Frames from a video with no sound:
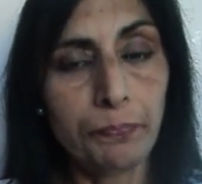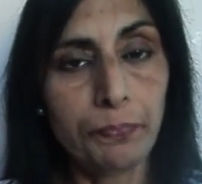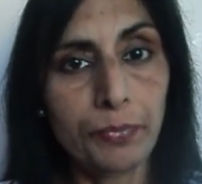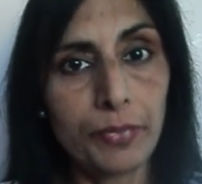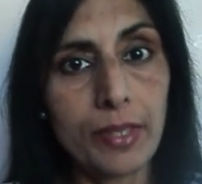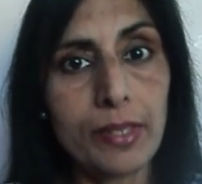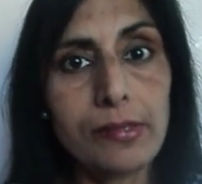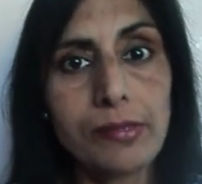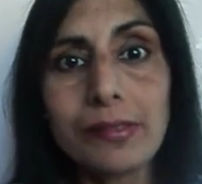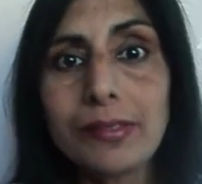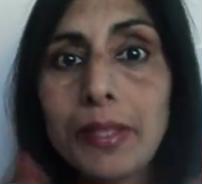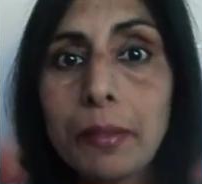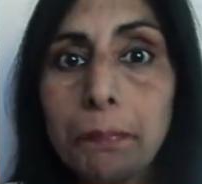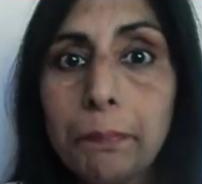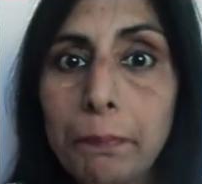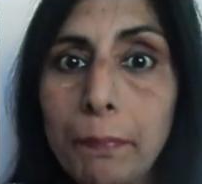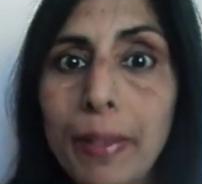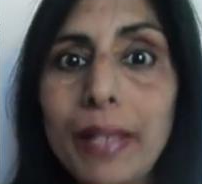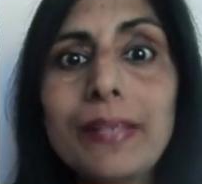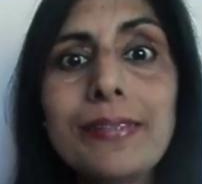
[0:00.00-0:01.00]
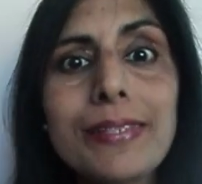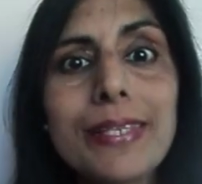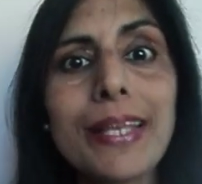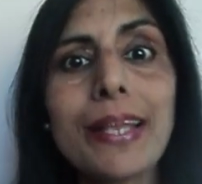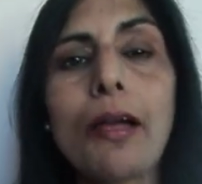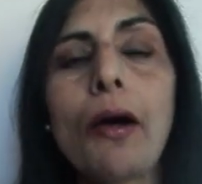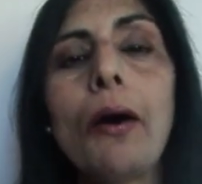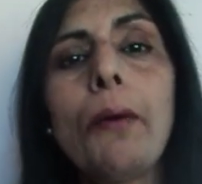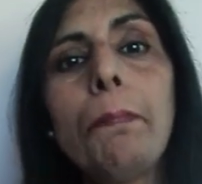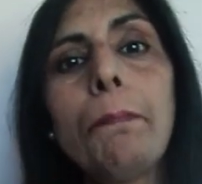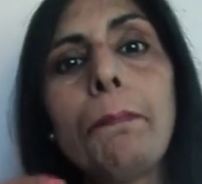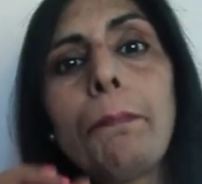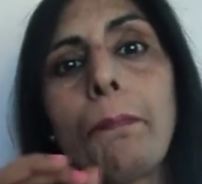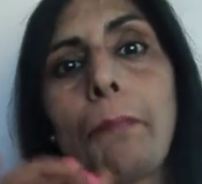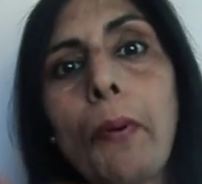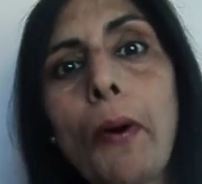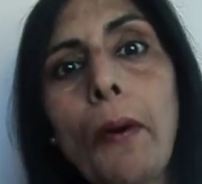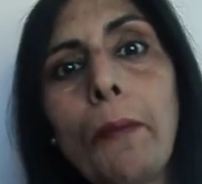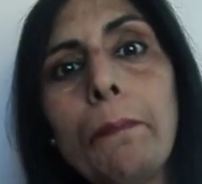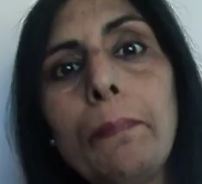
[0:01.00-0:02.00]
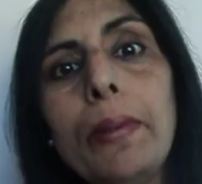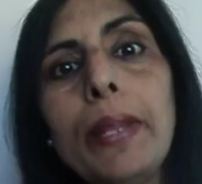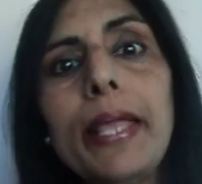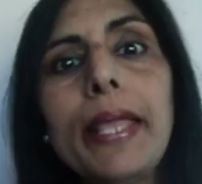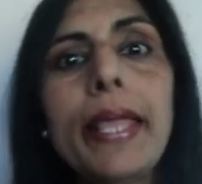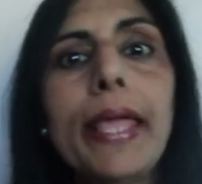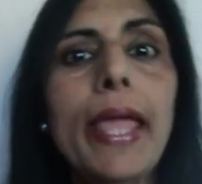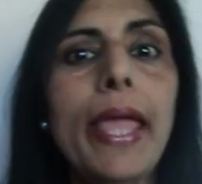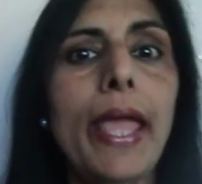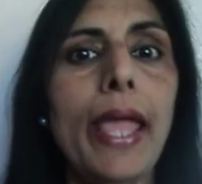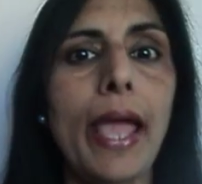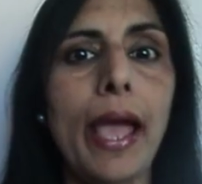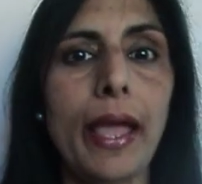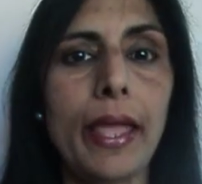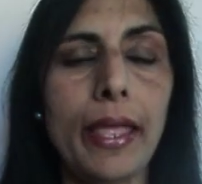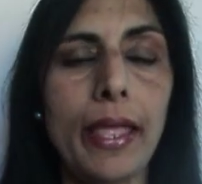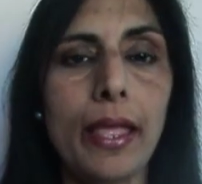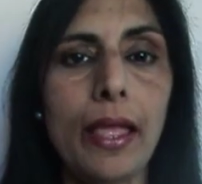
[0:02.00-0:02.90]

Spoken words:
This is the basic of public AI.